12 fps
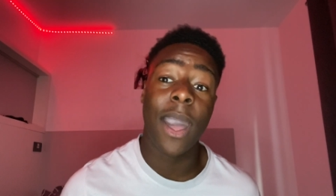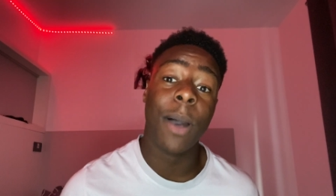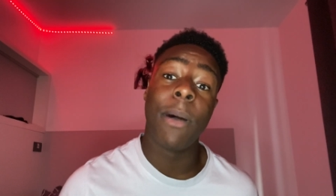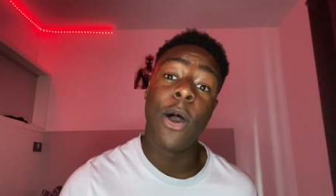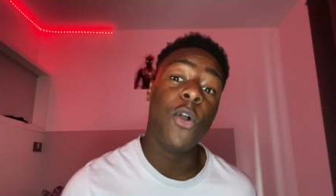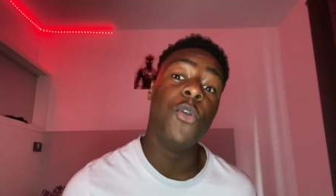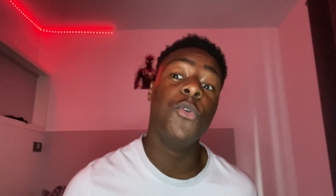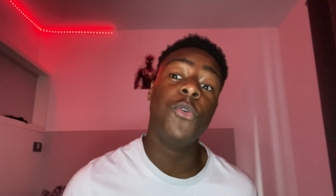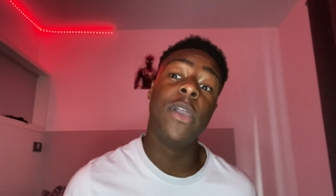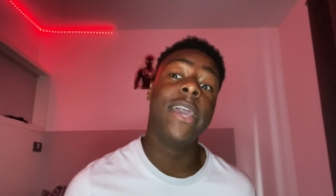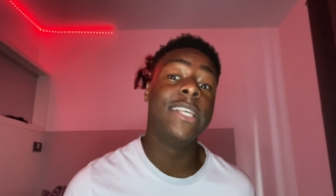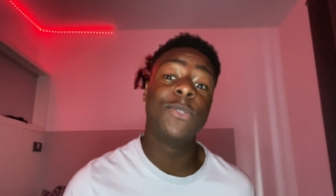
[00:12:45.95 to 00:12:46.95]
about who
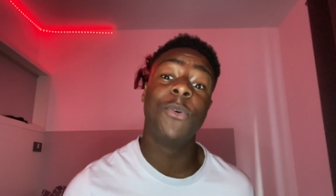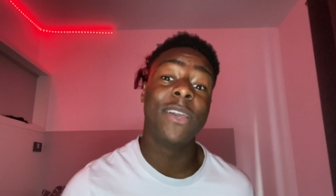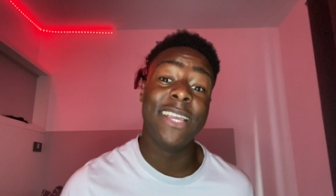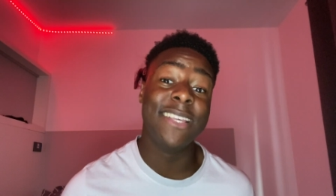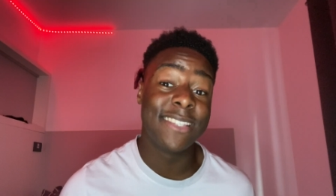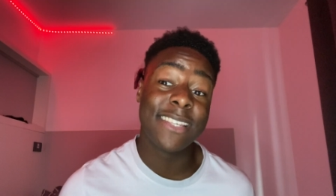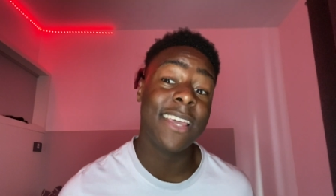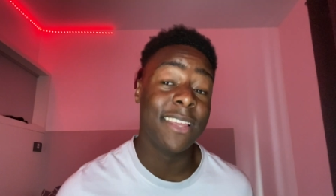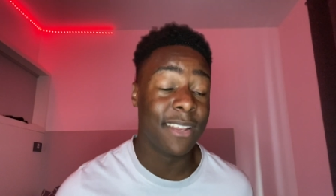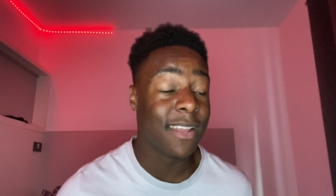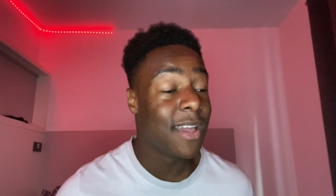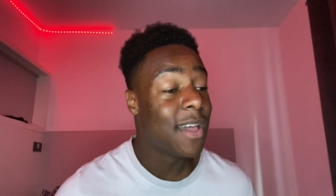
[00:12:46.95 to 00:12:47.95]
hears what he's
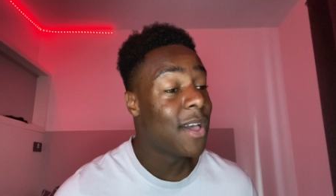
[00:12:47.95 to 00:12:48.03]
saying.